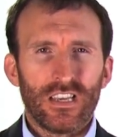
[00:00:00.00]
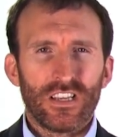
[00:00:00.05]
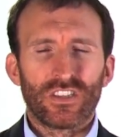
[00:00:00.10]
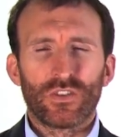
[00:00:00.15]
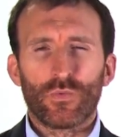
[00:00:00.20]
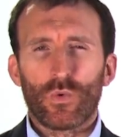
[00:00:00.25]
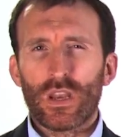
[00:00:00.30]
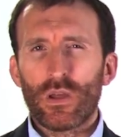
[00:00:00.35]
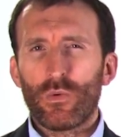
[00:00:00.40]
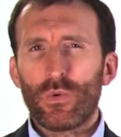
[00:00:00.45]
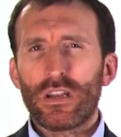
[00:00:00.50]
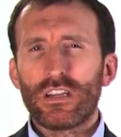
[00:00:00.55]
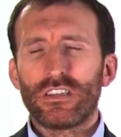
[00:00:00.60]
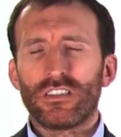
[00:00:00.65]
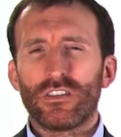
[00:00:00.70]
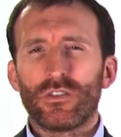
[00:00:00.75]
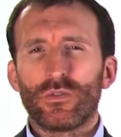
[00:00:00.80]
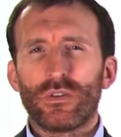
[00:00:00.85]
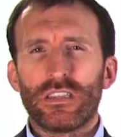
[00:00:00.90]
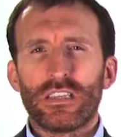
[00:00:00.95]
So what I want to
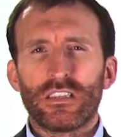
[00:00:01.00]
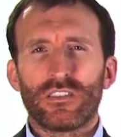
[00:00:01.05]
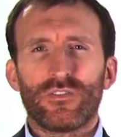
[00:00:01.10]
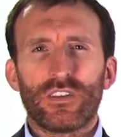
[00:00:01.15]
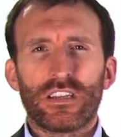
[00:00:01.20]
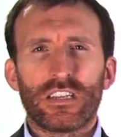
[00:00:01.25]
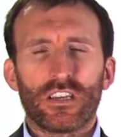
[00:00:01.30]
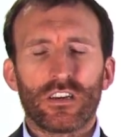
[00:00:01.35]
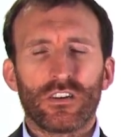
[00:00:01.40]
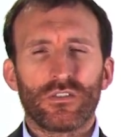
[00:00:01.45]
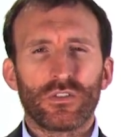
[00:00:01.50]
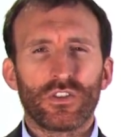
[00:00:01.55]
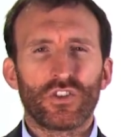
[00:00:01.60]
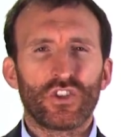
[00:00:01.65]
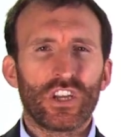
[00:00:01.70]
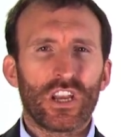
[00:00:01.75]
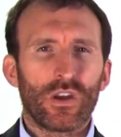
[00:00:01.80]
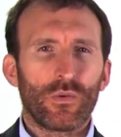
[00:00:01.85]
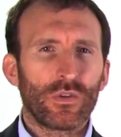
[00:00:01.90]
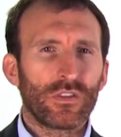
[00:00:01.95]
do in this video is
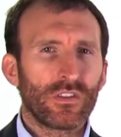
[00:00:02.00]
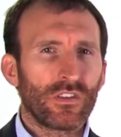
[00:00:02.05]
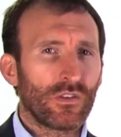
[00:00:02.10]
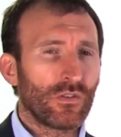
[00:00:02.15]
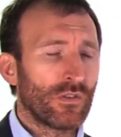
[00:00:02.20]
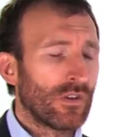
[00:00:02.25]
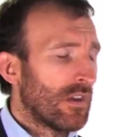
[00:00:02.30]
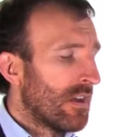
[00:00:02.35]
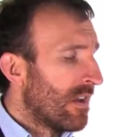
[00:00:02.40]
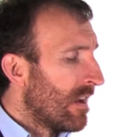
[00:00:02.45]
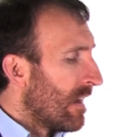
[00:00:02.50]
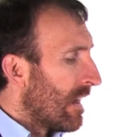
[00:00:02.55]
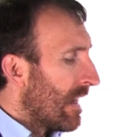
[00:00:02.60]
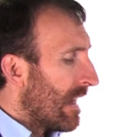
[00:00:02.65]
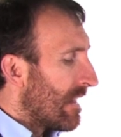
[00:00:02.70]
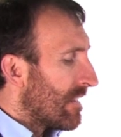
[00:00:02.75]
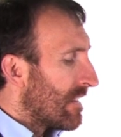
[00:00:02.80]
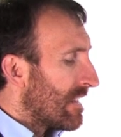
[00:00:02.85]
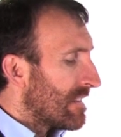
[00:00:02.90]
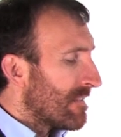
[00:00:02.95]
share with you
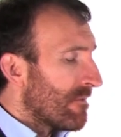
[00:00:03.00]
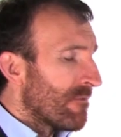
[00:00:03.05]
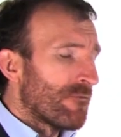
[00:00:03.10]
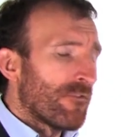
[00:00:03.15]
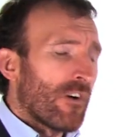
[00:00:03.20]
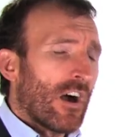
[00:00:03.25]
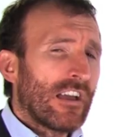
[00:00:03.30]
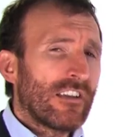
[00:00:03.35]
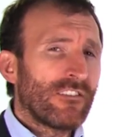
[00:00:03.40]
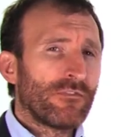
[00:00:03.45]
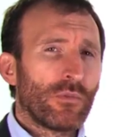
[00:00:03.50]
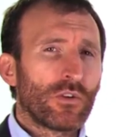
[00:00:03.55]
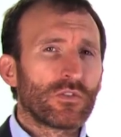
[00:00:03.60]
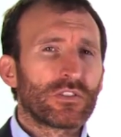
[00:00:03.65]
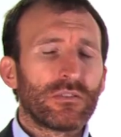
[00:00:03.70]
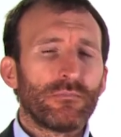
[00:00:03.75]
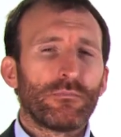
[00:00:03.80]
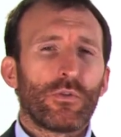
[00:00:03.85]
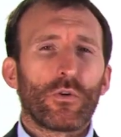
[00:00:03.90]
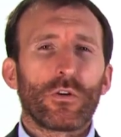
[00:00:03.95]
the 5
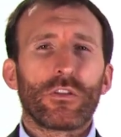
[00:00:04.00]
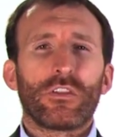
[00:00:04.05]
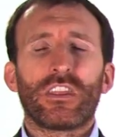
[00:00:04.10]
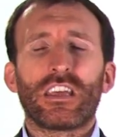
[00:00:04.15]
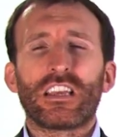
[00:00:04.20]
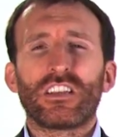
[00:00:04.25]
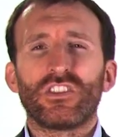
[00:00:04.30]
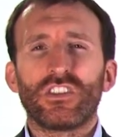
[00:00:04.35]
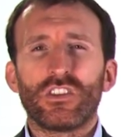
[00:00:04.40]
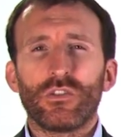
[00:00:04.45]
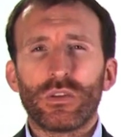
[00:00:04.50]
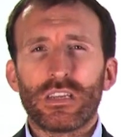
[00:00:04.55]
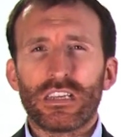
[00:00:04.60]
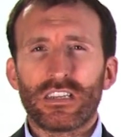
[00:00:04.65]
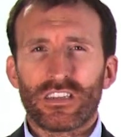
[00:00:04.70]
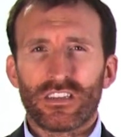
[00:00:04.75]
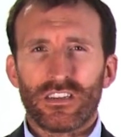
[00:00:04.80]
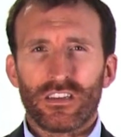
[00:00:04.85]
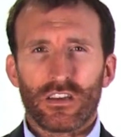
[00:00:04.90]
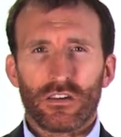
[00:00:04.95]
most important things you
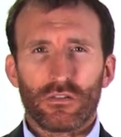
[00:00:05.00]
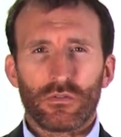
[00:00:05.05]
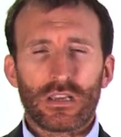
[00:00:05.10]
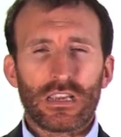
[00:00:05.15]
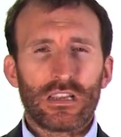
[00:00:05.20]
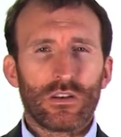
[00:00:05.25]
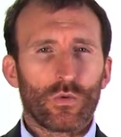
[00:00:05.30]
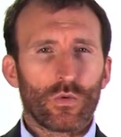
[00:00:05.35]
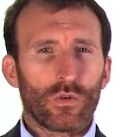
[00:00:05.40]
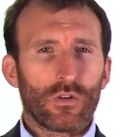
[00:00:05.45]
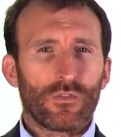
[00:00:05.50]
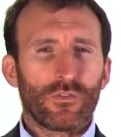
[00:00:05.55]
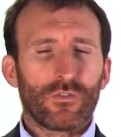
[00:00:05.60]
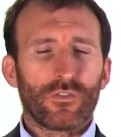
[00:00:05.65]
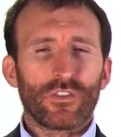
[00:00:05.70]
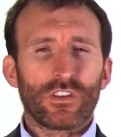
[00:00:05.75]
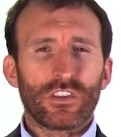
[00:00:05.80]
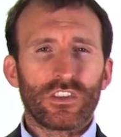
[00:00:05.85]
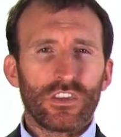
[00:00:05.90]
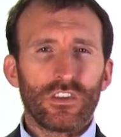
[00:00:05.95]
need to know in order
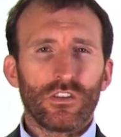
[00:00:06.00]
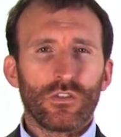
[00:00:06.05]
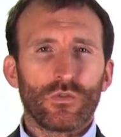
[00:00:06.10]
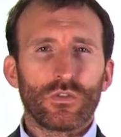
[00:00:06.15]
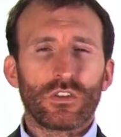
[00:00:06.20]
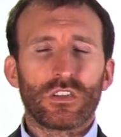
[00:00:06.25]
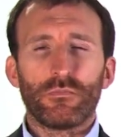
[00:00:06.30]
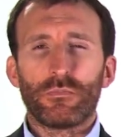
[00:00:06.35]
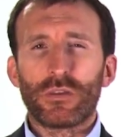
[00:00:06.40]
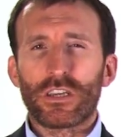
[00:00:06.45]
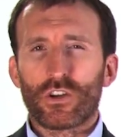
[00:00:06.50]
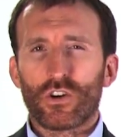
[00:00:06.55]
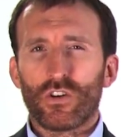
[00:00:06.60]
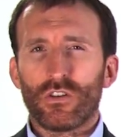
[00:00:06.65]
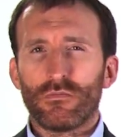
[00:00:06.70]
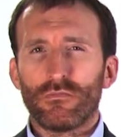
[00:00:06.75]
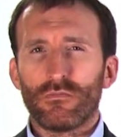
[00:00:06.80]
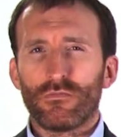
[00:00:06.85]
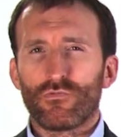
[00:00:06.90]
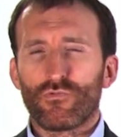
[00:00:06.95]
for you to
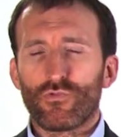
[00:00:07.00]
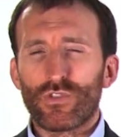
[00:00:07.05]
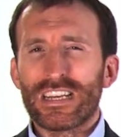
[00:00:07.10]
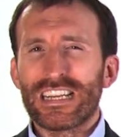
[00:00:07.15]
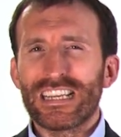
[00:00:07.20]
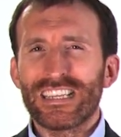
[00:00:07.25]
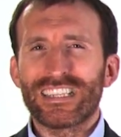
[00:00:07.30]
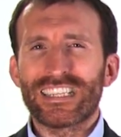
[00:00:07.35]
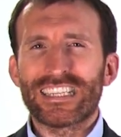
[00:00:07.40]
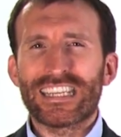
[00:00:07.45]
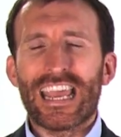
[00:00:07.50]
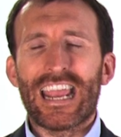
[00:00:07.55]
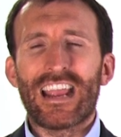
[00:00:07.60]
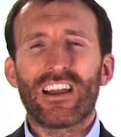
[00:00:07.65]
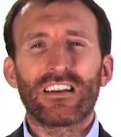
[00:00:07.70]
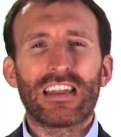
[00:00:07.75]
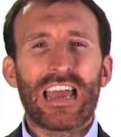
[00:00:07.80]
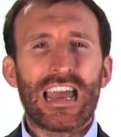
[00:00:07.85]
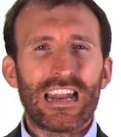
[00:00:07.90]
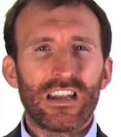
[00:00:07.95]
become really
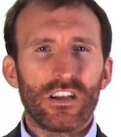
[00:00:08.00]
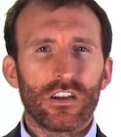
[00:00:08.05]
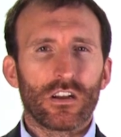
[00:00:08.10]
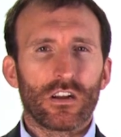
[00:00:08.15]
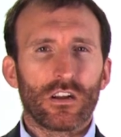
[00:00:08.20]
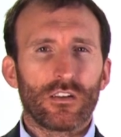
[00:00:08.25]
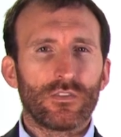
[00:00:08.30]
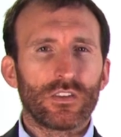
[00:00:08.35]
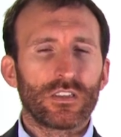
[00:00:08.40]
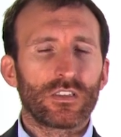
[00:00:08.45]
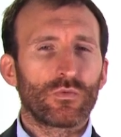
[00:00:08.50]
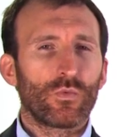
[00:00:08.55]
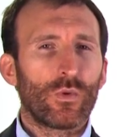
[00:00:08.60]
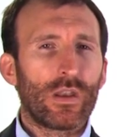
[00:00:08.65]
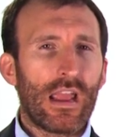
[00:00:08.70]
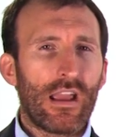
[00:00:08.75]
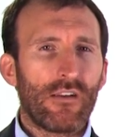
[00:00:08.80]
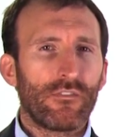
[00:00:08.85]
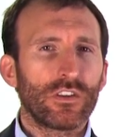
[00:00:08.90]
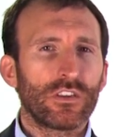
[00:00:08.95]
scared and nervous
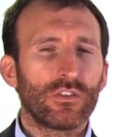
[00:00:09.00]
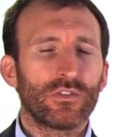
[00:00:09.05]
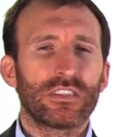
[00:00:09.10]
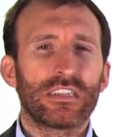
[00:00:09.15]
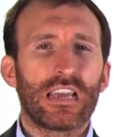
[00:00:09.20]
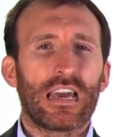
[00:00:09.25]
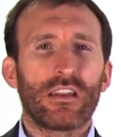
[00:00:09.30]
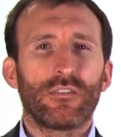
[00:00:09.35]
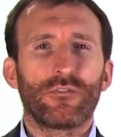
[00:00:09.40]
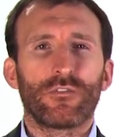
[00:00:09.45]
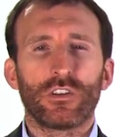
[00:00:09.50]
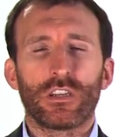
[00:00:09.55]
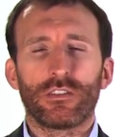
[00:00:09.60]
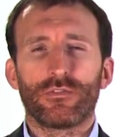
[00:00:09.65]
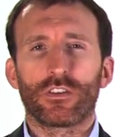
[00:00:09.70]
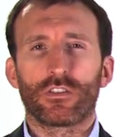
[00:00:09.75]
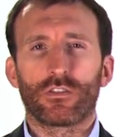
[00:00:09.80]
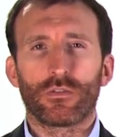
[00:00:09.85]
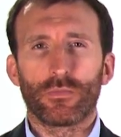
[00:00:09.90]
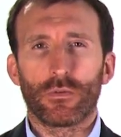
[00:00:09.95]
whenever you stand in front
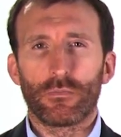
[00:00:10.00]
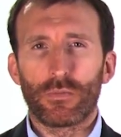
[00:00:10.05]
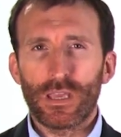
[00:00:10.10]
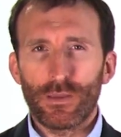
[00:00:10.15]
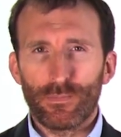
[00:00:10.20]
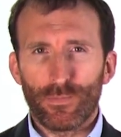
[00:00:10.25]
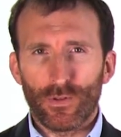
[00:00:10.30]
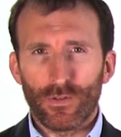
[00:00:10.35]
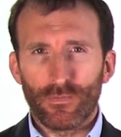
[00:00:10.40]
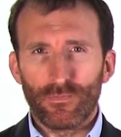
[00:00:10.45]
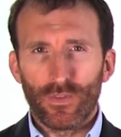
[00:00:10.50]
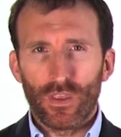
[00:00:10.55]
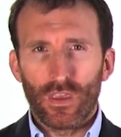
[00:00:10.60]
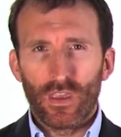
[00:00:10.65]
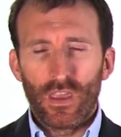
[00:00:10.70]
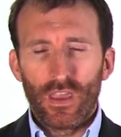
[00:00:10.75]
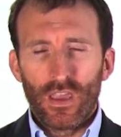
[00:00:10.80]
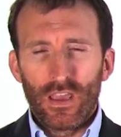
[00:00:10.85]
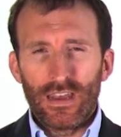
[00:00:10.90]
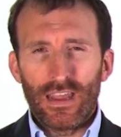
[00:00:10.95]
of a group of people.
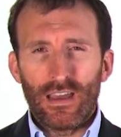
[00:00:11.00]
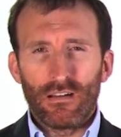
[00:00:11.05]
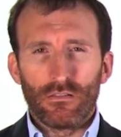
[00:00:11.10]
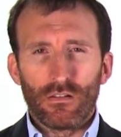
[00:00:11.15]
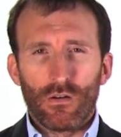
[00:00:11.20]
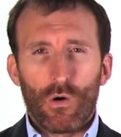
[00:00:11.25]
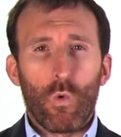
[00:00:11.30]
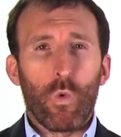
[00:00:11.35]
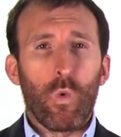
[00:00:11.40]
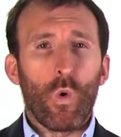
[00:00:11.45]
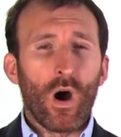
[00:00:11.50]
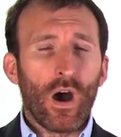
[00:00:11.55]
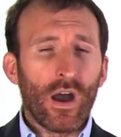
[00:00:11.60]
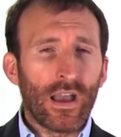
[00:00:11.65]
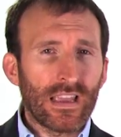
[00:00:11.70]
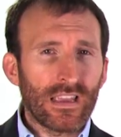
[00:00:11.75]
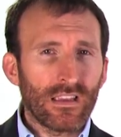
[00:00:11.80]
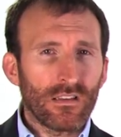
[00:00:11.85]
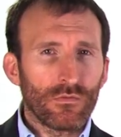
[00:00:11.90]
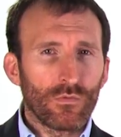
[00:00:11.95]
Now,
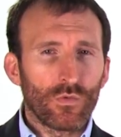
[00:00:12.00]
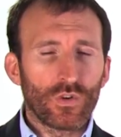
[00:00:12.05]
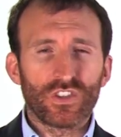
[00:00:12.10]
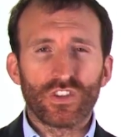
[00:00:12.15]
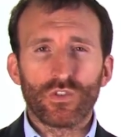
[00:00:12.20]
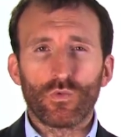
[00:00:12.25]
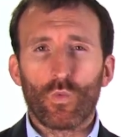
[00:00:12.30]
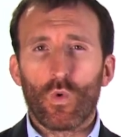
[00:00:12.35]
why would you